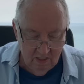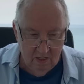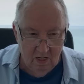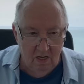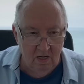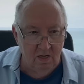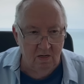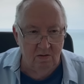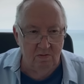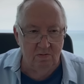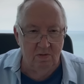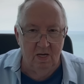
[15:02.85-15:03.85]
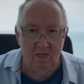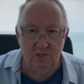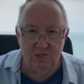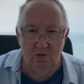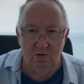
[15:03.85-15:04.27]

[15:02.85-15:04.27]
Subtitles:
They can show